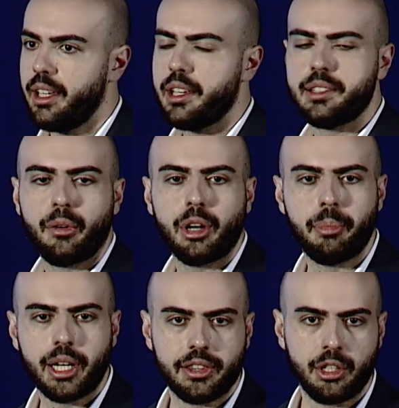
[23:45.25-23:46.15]
is our
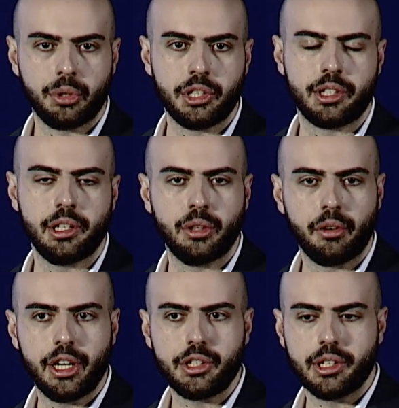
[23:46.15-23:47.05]
brand new Digital
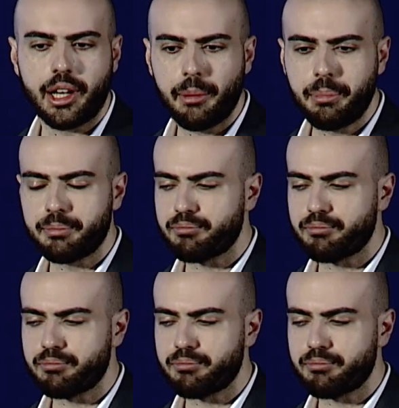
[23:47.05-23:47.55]
Innovation Hub.